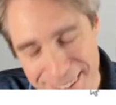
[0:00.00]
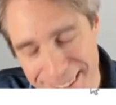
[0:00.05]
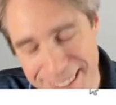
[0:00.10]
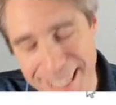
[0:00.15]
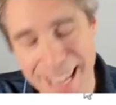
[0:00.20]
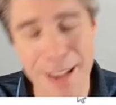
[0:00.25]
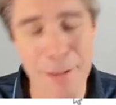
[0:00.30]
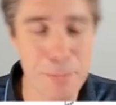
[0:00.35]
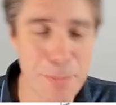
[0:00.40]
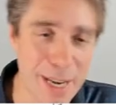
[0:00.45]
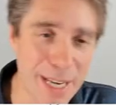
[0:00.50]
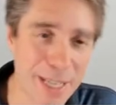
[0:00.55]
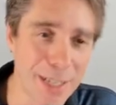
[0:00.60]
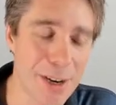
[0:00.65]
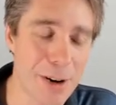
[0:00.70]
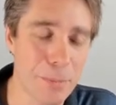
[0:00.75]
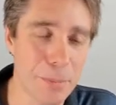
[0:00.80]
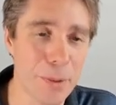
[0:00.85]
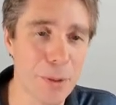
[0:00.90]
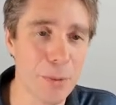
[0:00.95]
that may
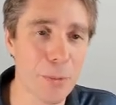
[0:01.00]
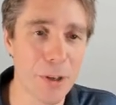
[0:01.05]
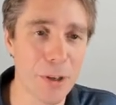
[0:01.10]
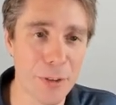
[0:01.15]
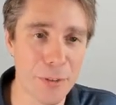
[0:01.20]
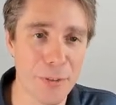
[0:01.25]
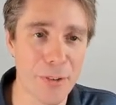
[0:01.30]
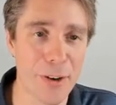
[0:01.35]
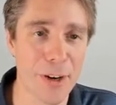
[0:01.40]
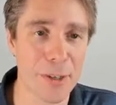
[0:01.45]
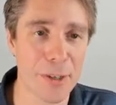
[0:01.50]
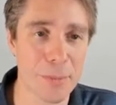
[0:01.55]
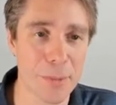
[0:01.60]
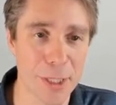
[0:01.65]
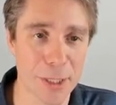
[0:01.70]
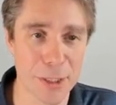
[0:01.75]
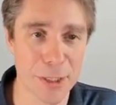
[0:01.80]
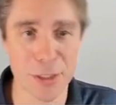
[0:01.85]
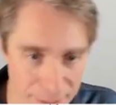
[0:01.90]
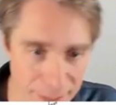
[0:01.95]
not be worth very
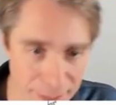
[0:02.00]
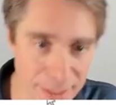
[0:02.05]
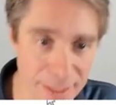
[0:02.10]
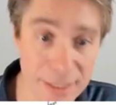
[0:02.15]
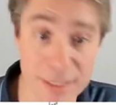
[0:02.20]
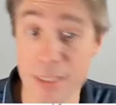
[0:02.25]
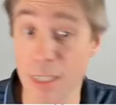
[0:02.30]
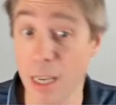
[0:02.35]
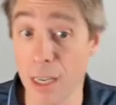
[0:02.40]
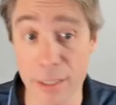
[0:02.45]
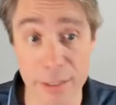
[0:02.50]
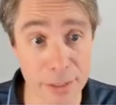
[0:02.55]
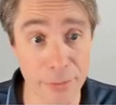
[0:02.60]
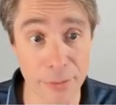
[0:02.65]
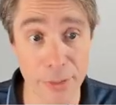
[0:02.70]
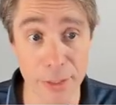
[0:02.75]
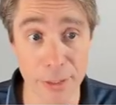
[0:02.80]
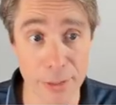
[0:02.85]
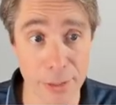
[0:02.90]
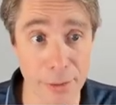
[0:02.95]
much. So the size of
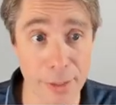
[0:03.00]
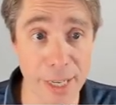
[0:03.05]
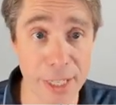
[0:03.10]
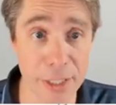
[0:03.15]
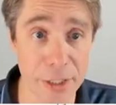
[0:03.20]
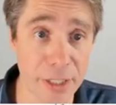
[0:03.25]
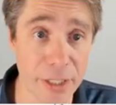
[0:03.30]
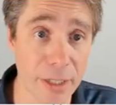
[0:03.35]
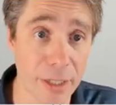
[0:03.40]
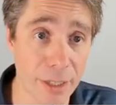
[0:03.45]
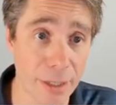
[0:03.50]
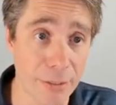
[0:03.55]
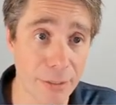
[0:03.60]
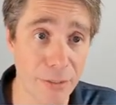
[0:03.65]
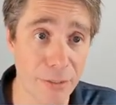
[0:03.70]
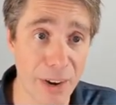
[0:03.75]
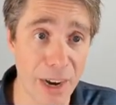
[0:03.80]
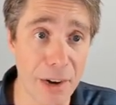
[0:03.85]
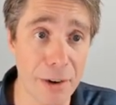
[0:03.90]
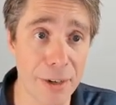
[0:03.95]
the donation can
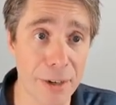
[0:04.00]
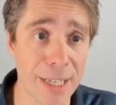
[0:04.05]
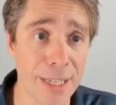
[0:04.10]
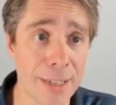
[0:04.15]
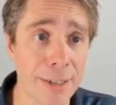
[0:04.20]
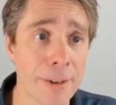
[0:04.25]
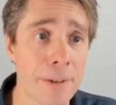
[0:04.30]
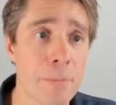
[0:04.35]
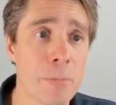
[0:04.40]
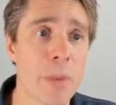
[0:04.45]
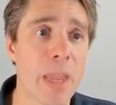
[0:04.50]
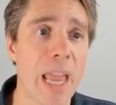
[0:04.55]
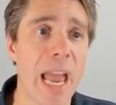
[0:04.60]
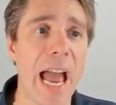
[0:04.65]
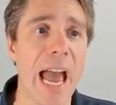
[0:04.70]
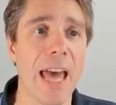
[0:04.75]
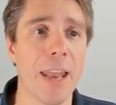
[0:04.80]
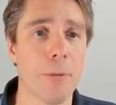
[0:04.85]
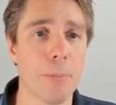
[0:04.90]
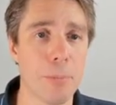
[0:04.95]
vary,
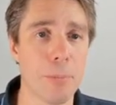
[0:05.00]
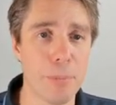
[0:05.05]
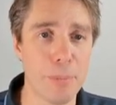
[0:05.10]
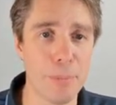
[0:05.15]
and